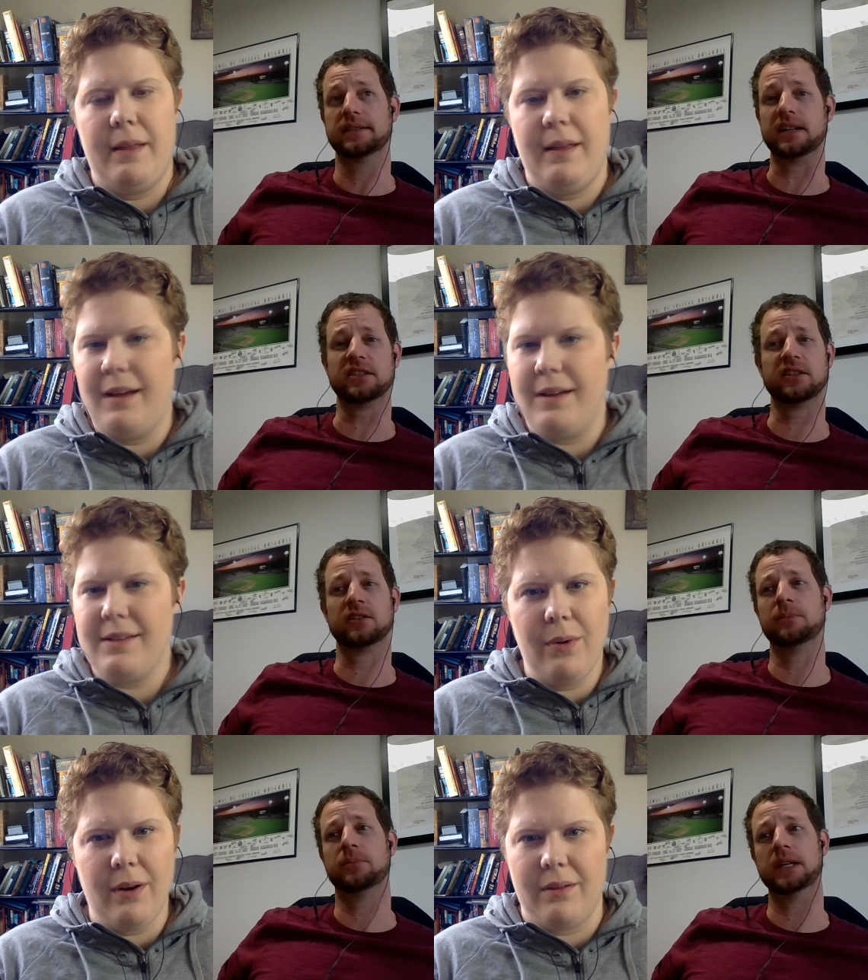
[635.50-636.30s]
Speaker 1: it's actually
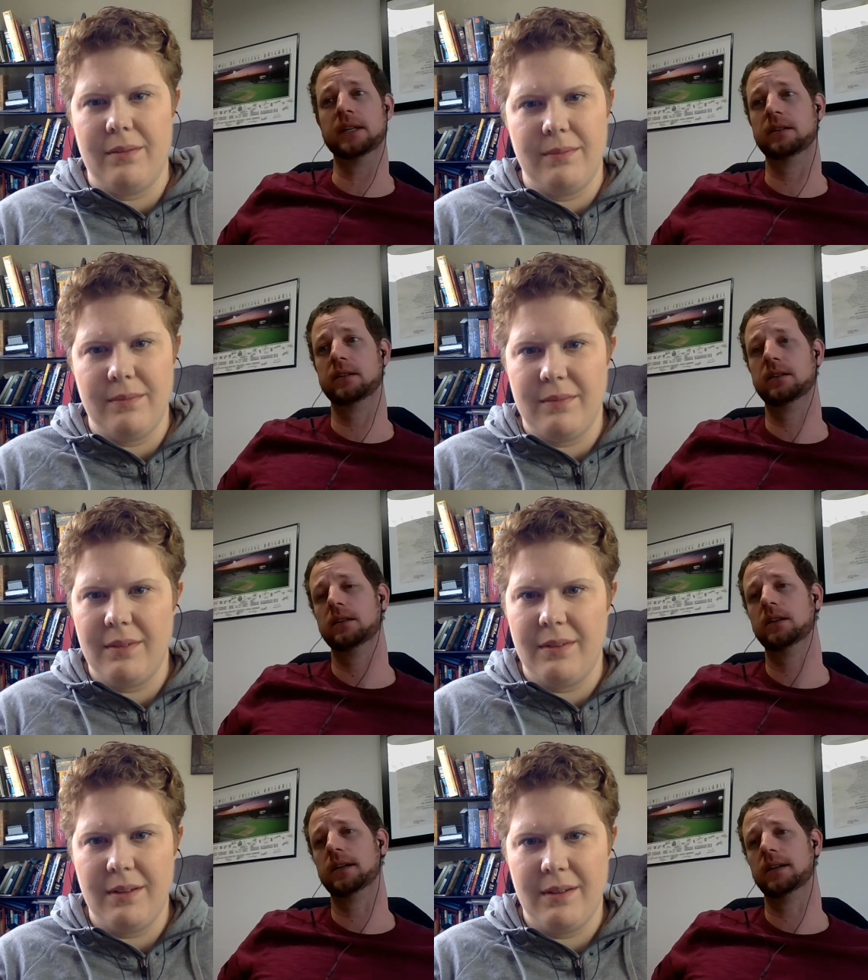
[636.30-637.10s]
only been,
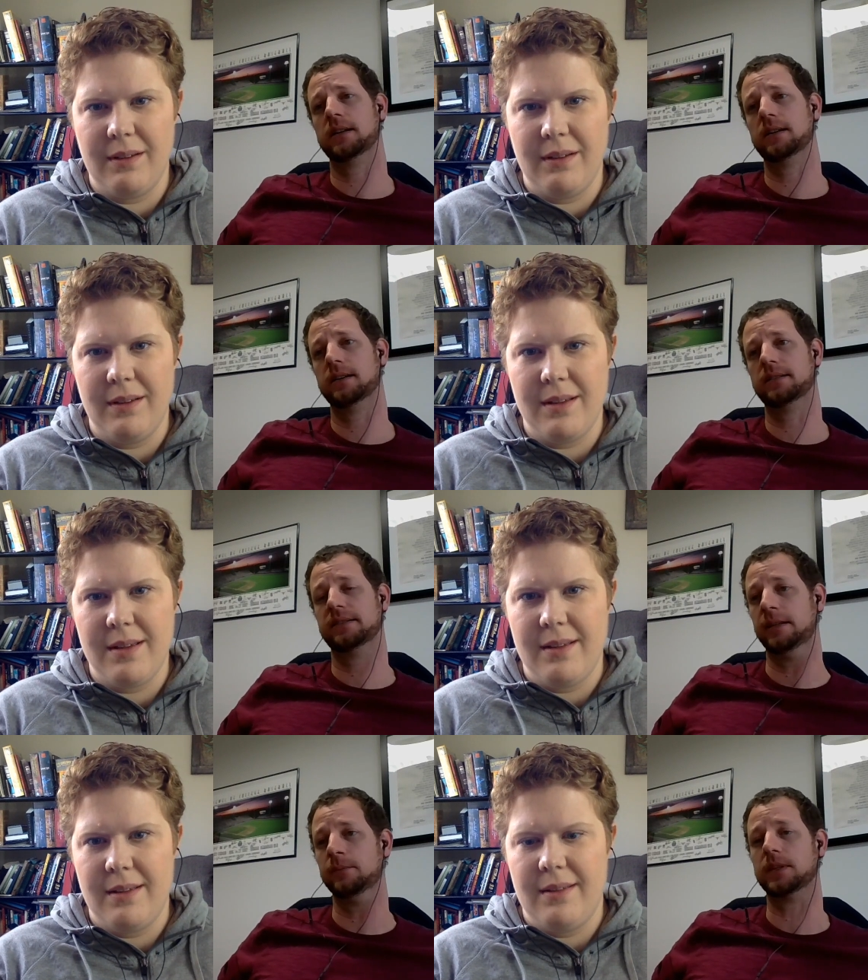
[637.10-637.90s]
uh, it
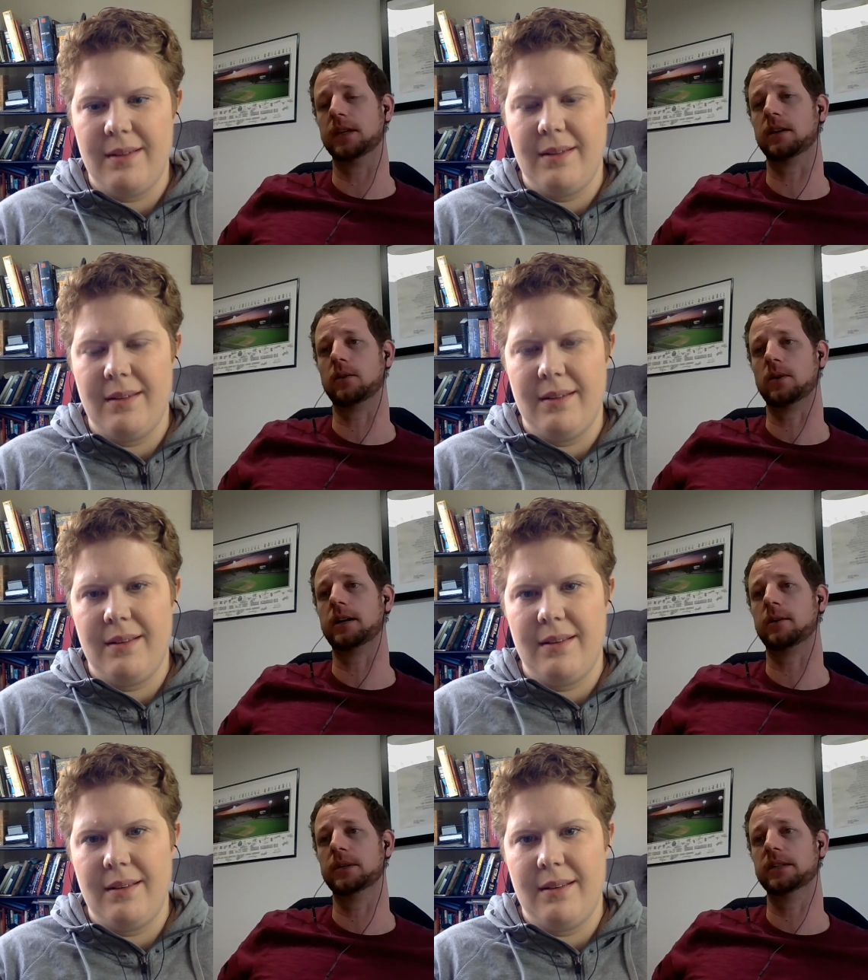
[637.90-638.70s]
seems like a
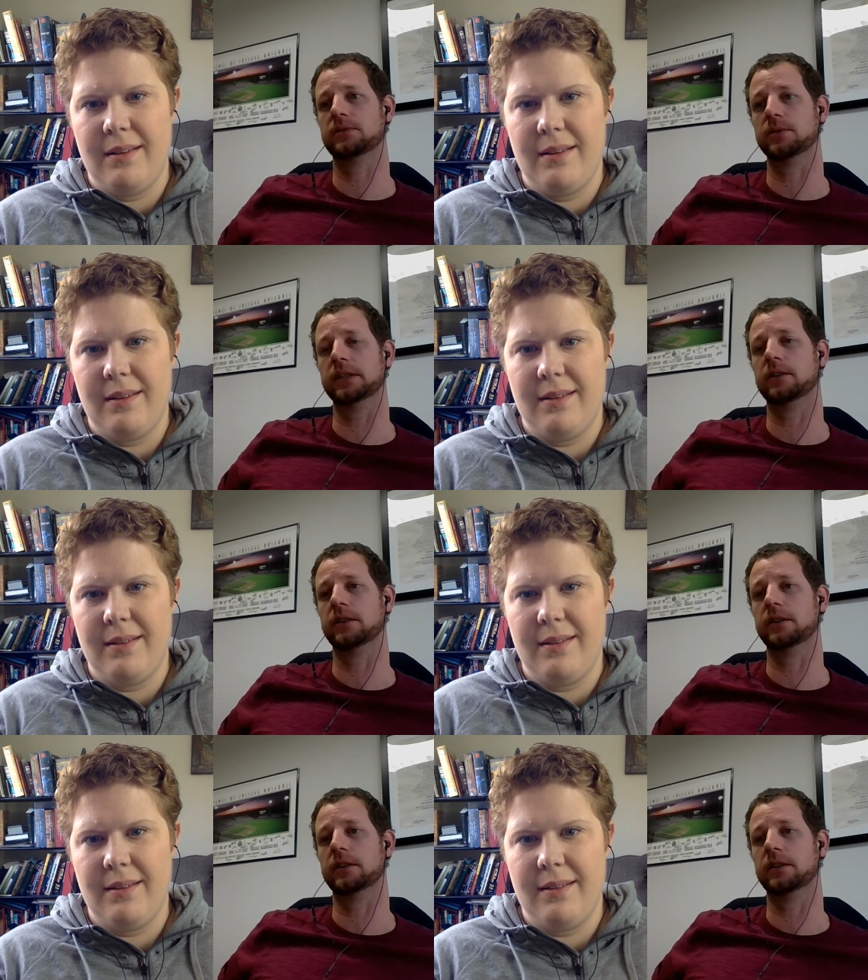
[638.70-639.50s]
while, but it's really
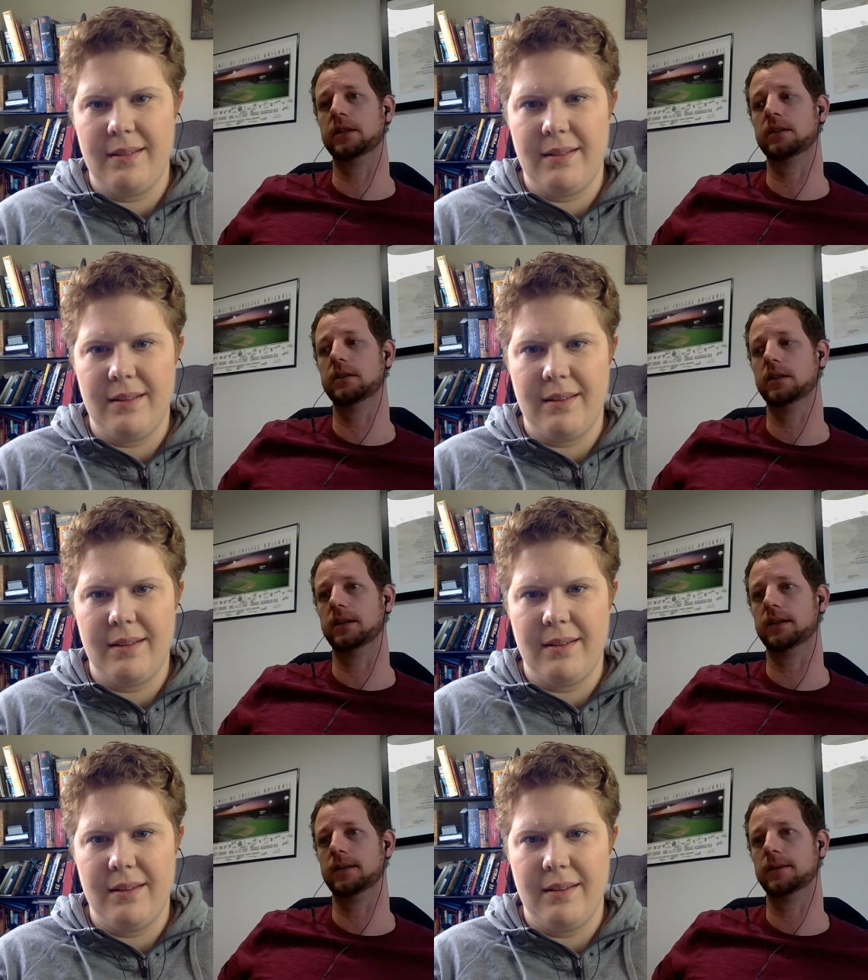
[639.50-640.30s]
only
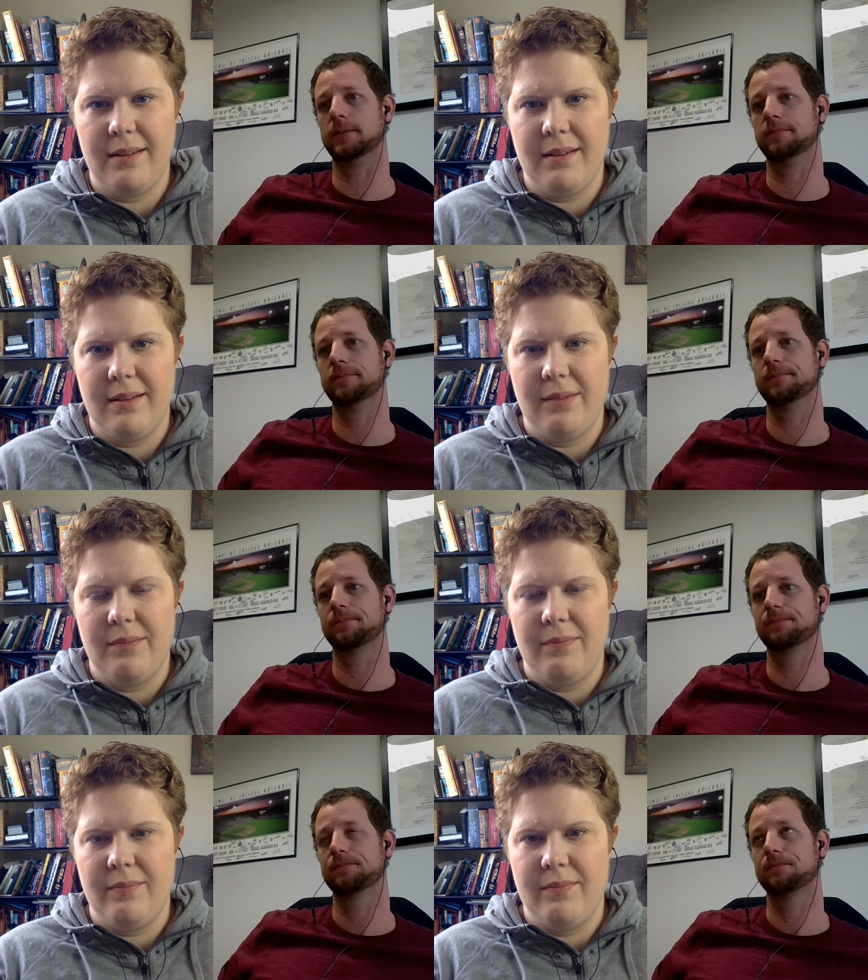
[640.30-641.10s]
been, um,